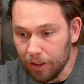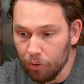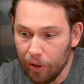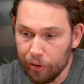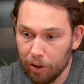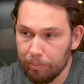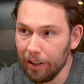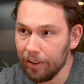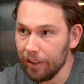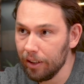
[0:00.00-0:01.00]
When you are
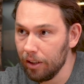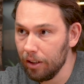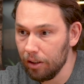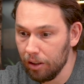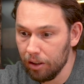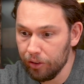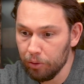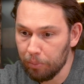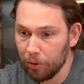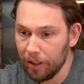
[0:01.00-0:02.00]
building a new
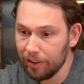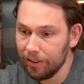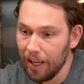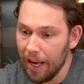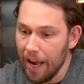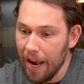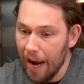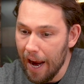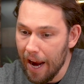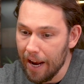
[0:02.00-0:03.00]
product
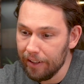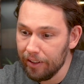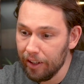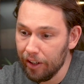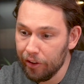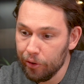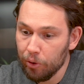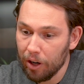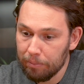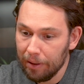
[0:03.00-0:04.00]
and you
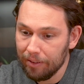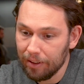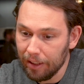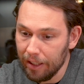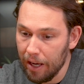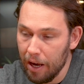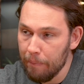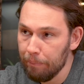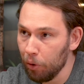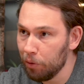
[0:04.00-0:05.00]
are basically
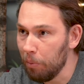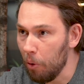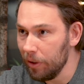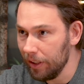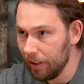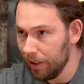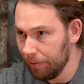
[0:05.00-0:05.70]
postponing